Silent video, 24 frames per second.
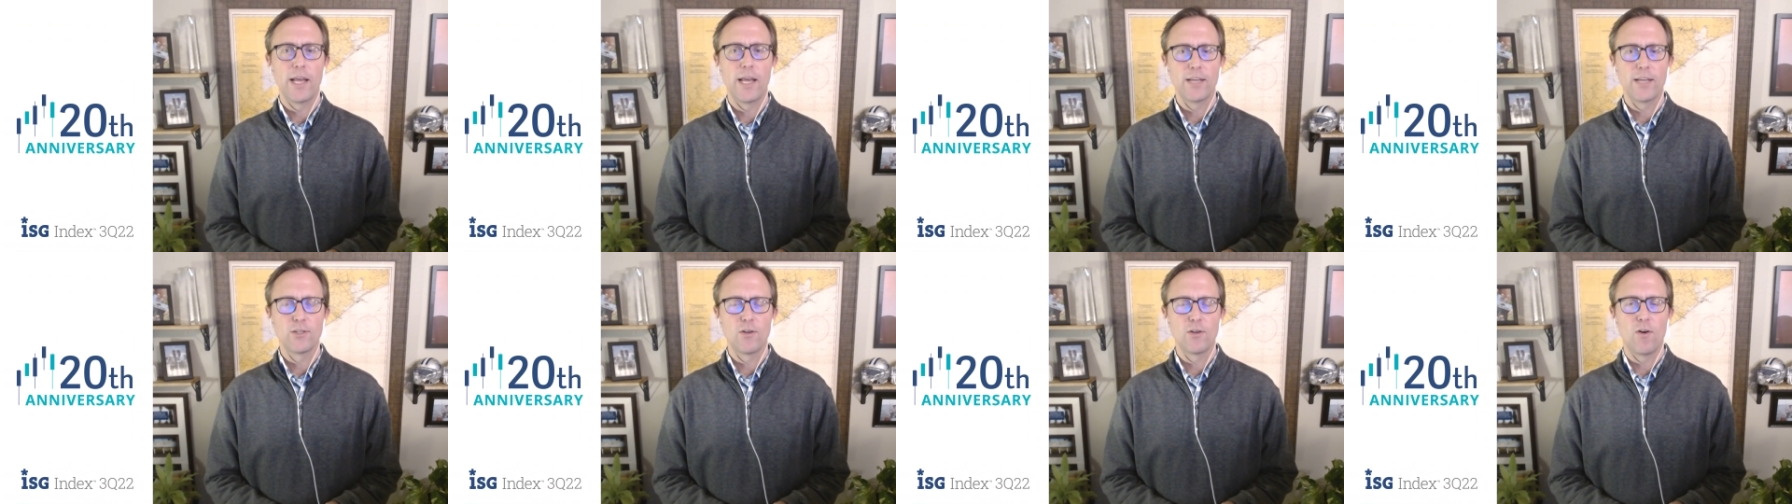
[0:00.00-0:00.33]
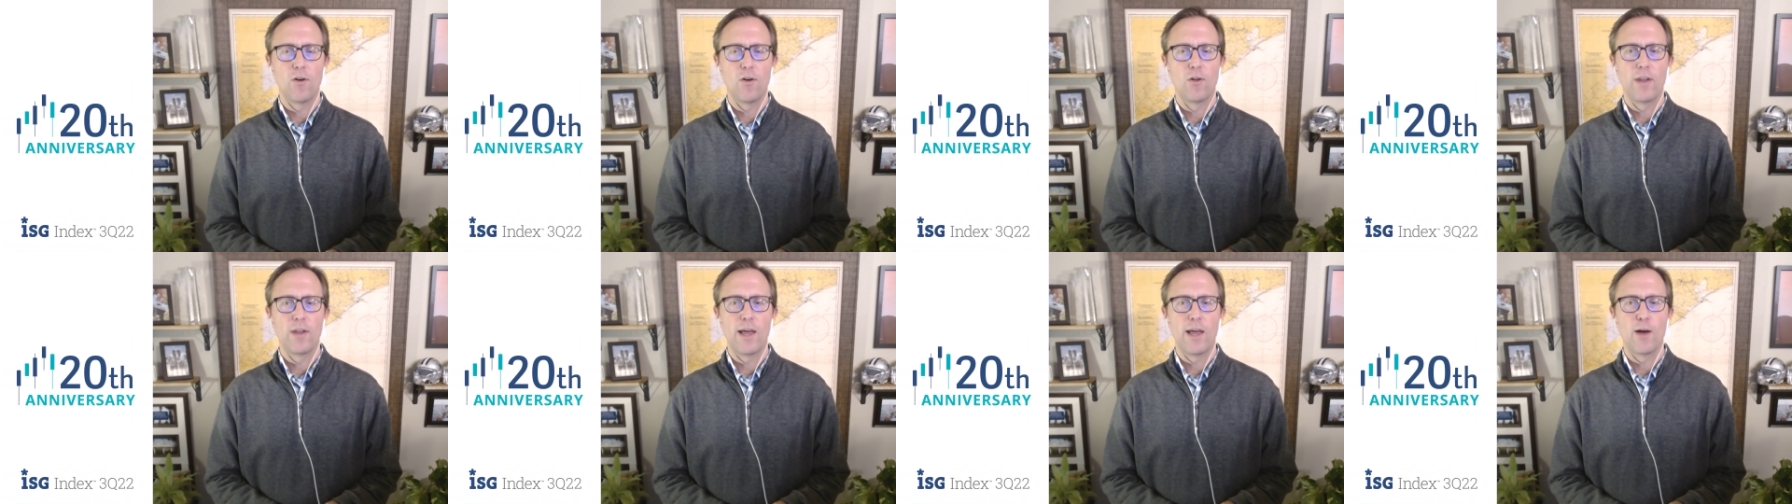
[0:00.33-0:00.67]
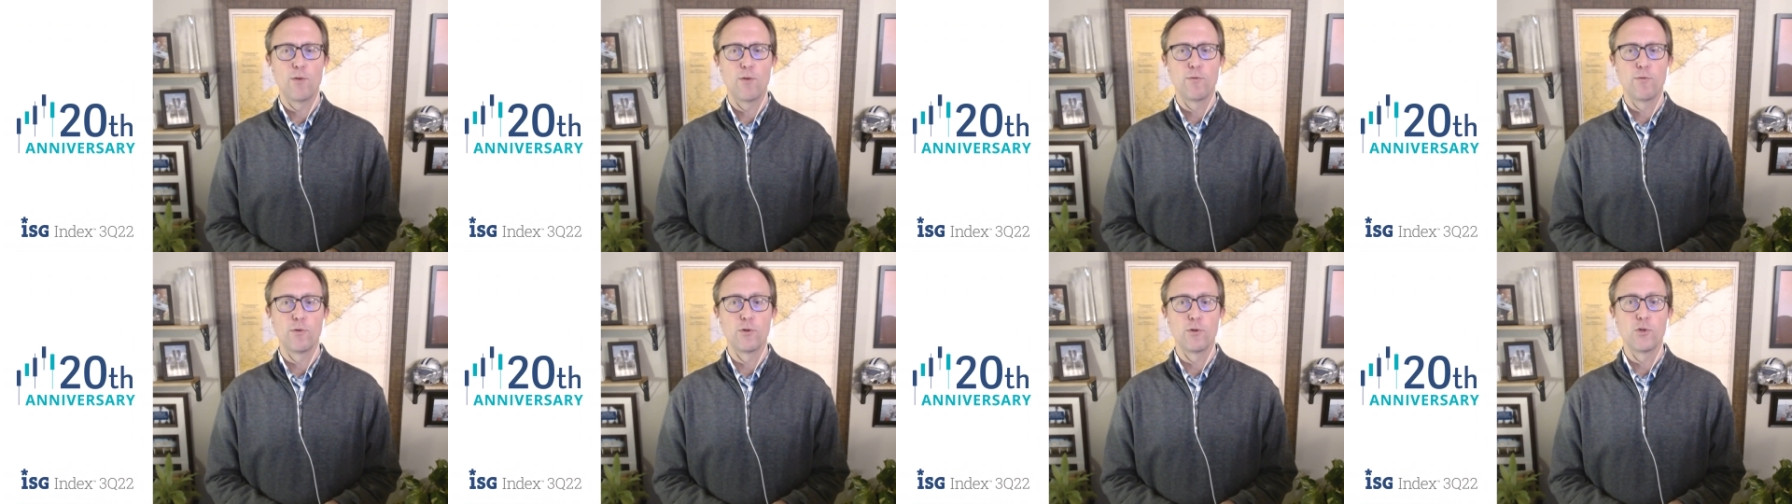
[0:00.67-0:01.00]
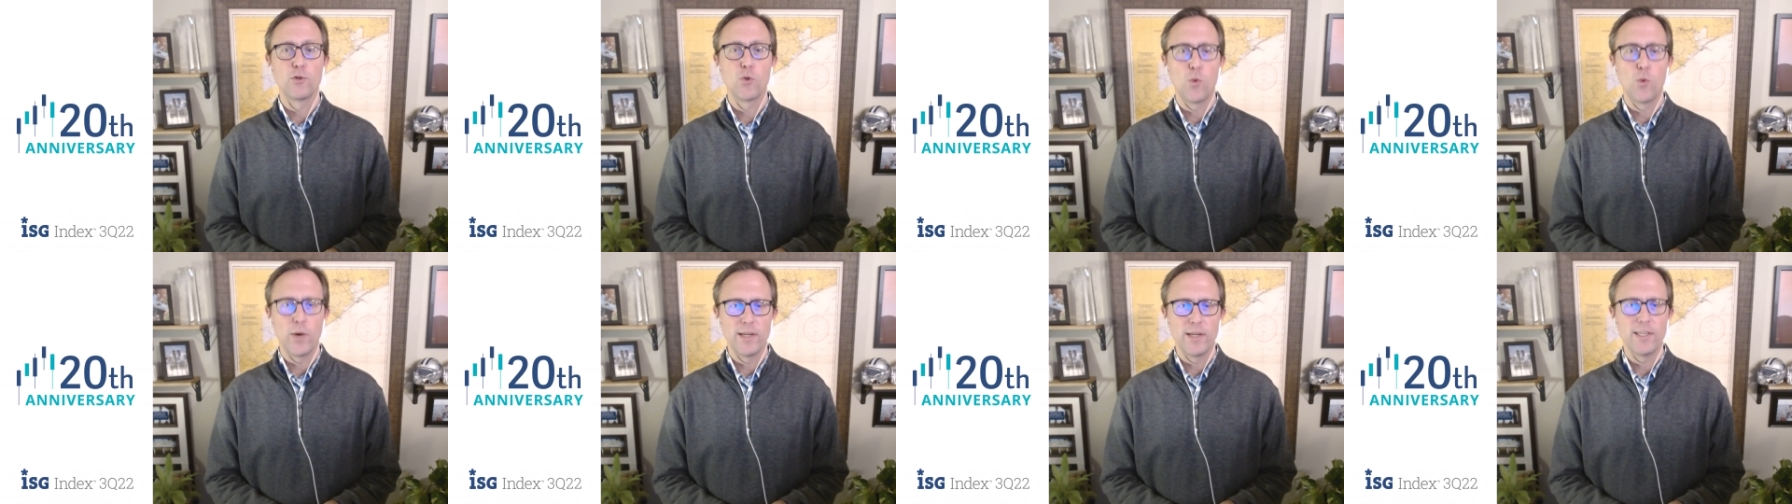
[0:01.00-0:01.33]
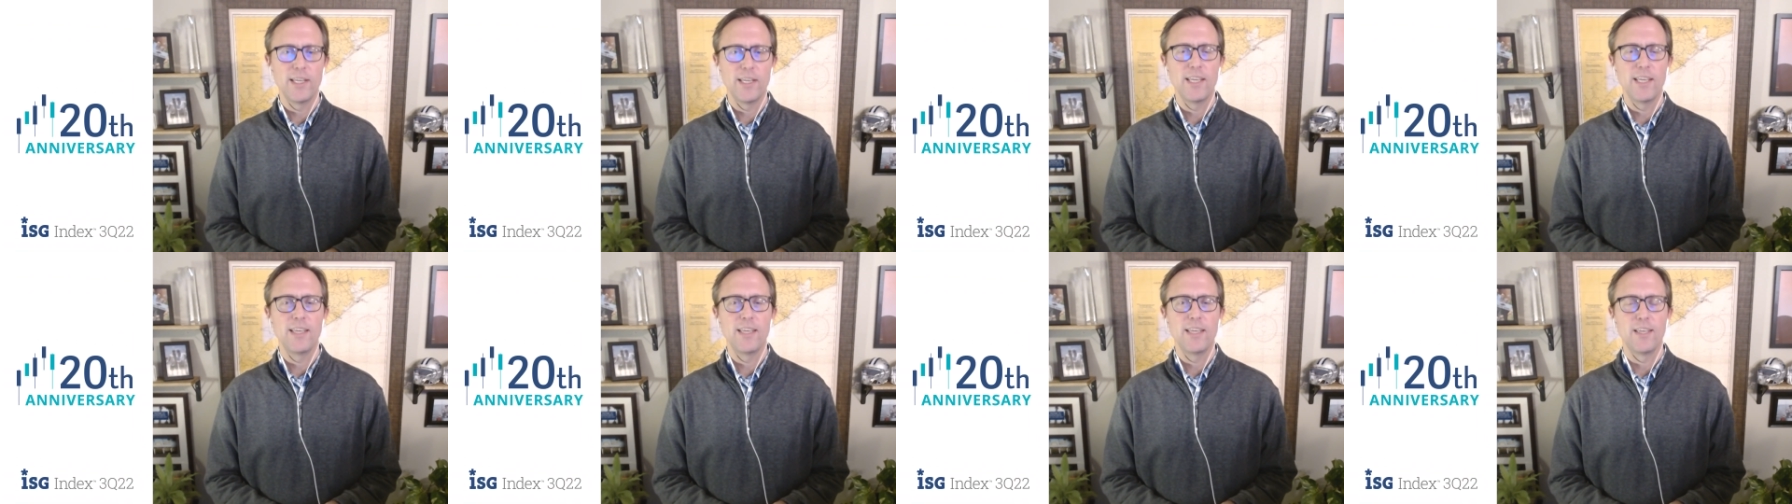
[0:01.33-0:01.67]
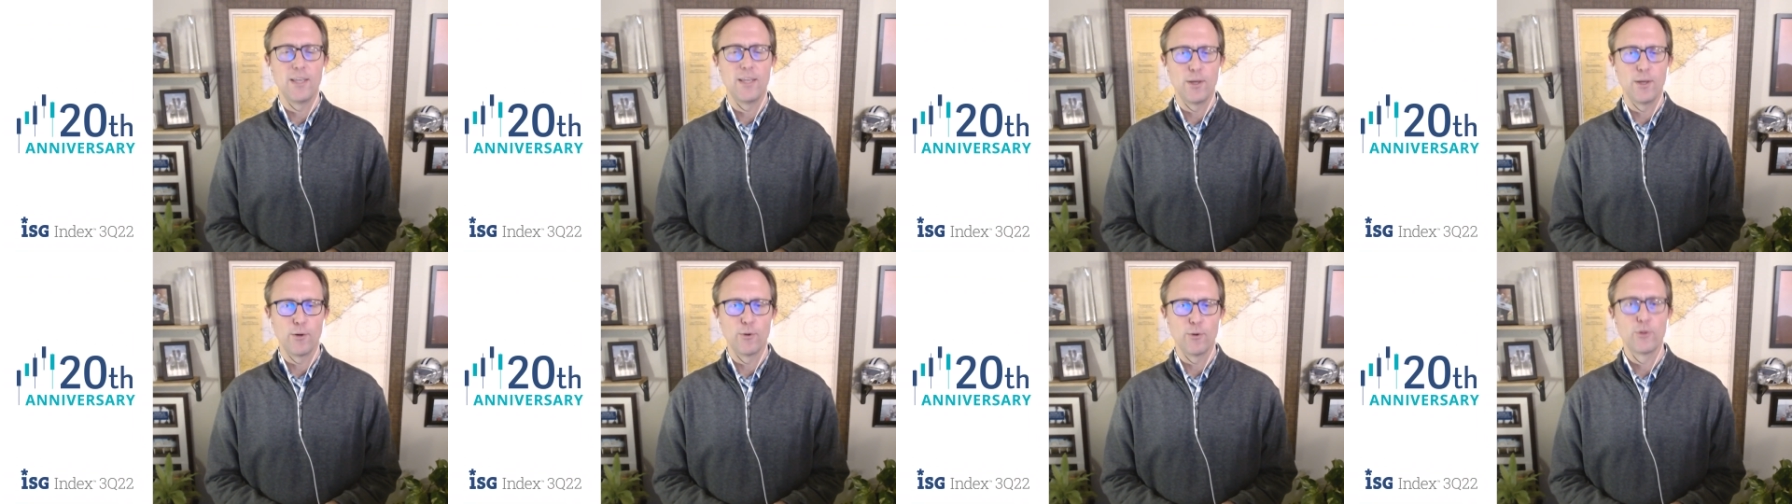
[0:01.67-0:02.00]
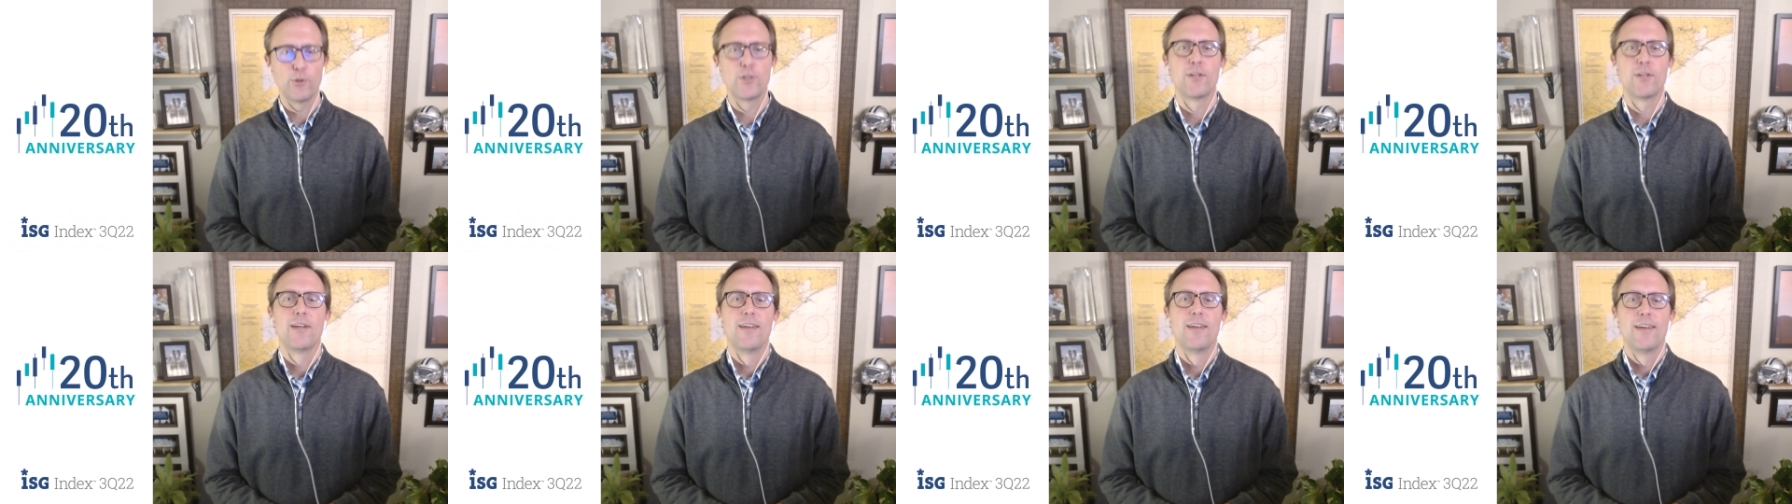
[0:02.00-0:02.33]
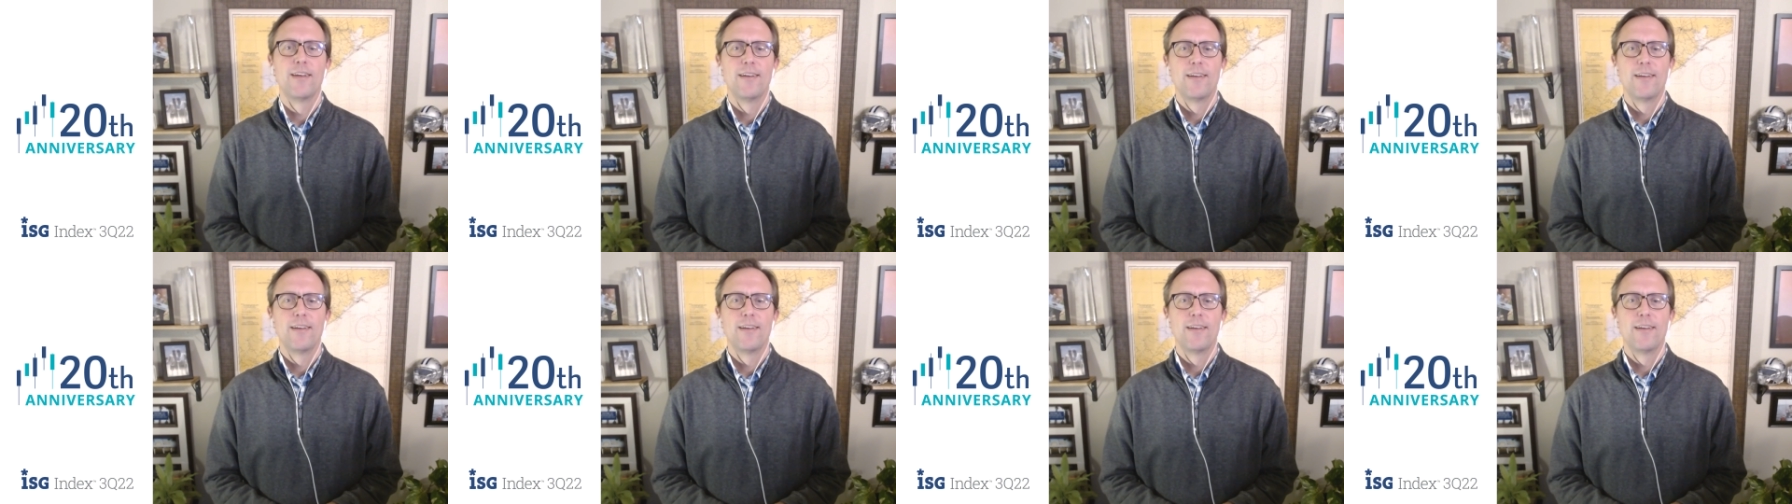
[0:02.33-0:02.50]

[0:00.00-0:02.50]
Index call now for 20 years.